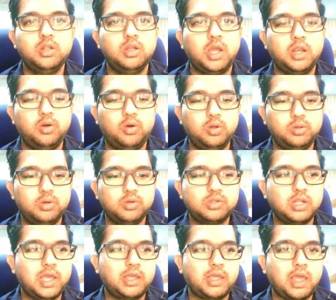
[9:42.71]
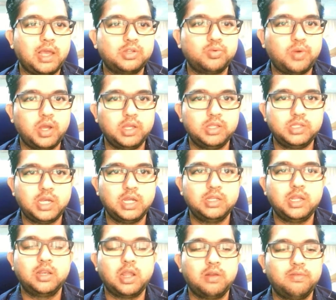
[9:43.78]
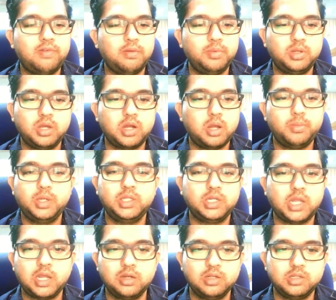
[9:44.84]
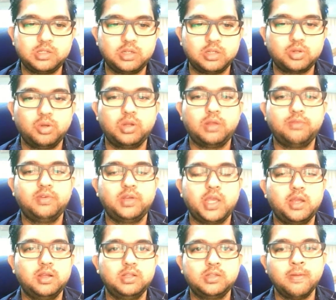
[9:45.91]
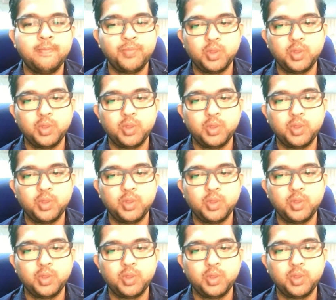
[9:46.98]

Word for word: and all those like x, y, z and alpha, beta, gamma, that angles, crystallographic angles,